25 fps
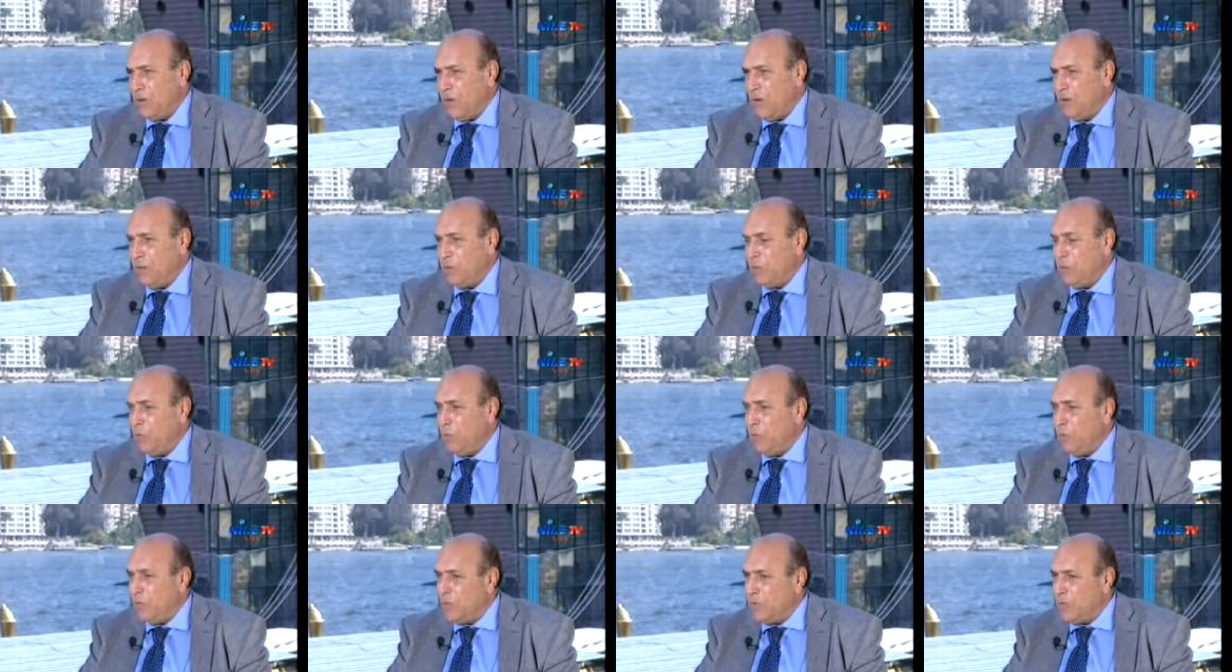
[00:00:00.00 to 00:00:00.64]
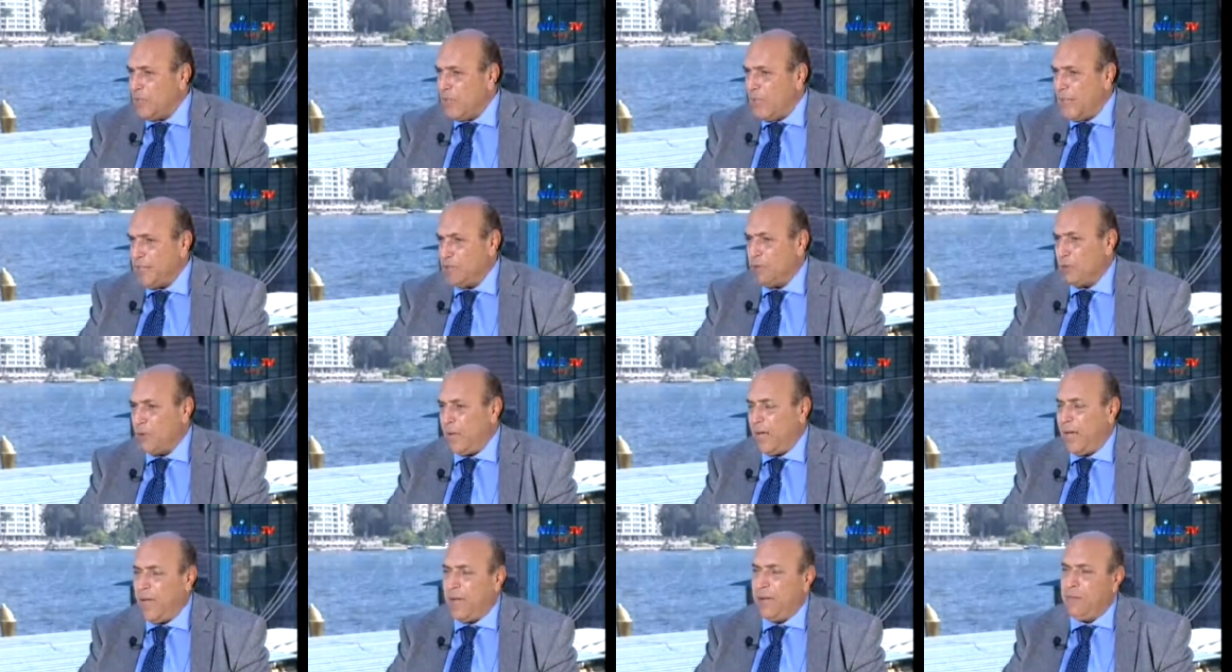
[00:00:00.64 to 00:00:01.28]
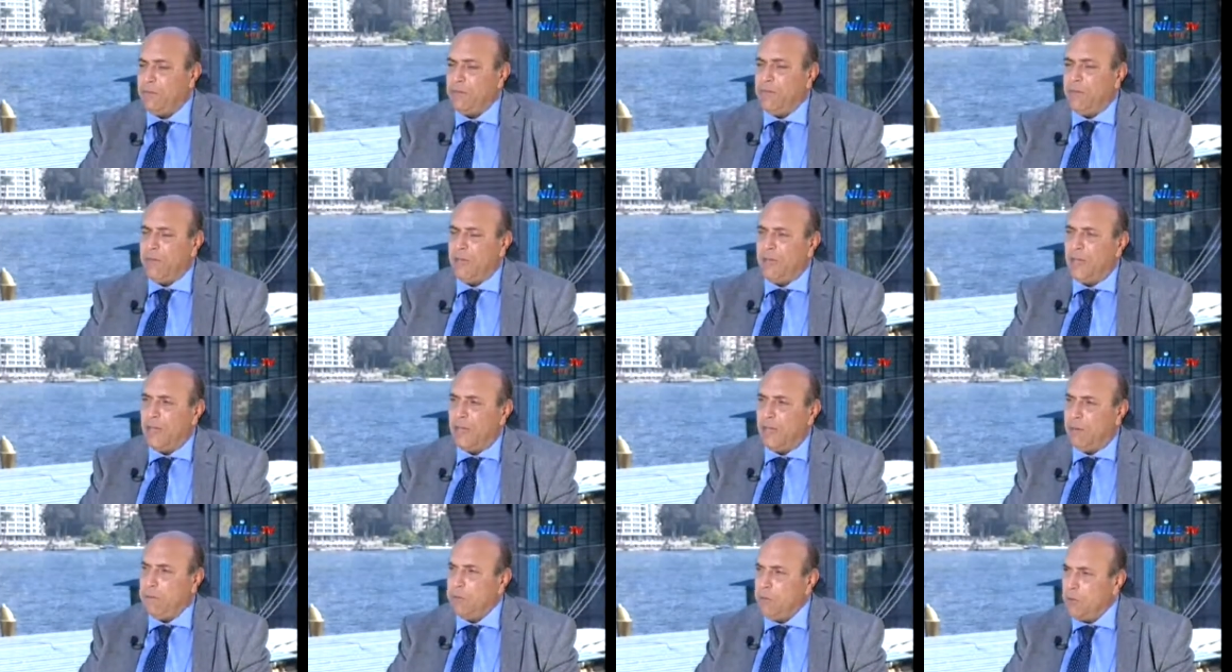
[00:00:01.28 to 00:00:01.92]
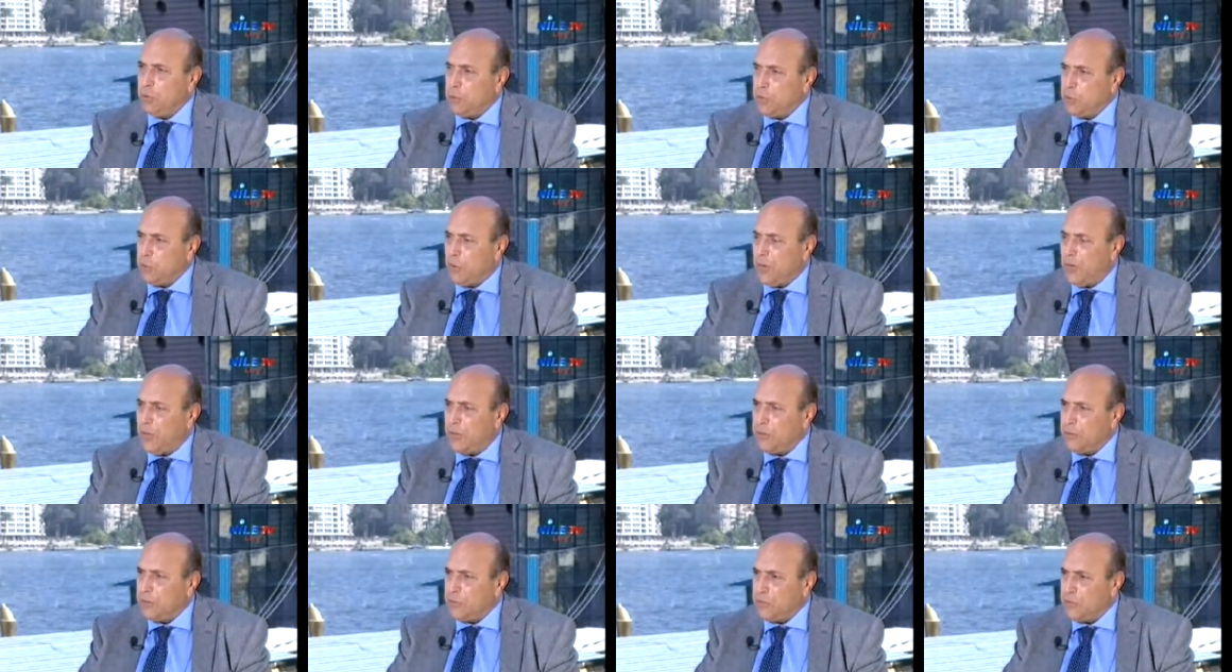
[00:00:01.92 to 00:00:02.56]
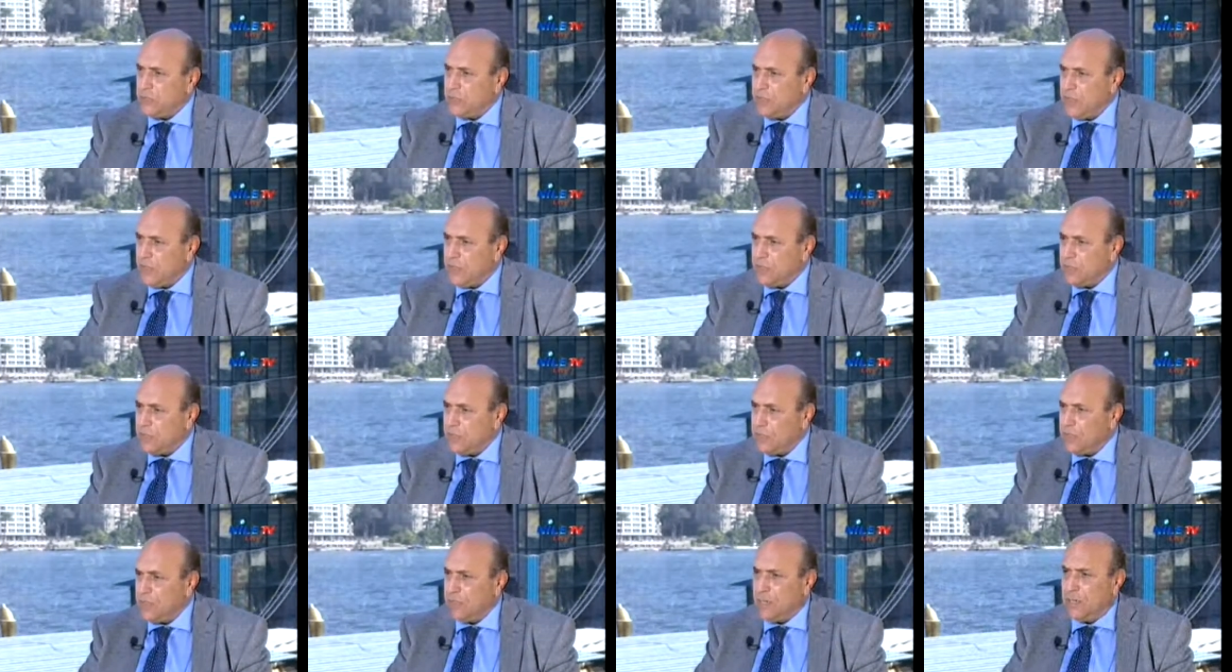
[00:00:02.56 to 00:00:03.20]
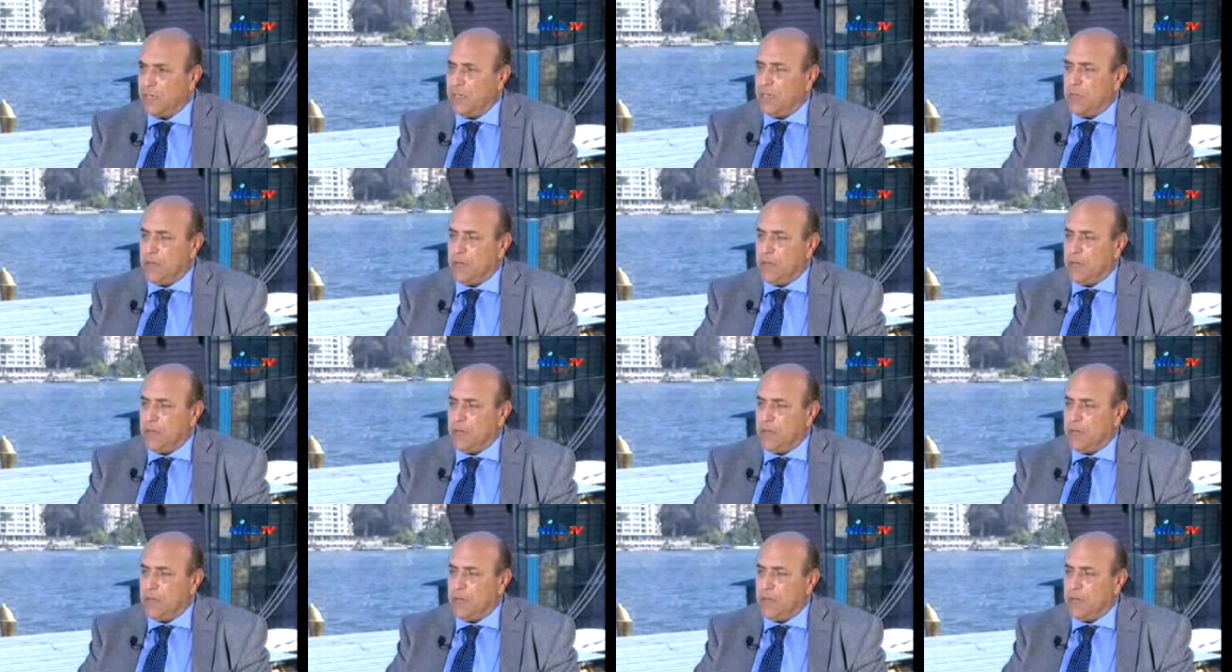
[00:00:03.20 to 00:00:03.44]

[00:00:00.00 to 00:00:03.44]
And we would like to have a mutual understanding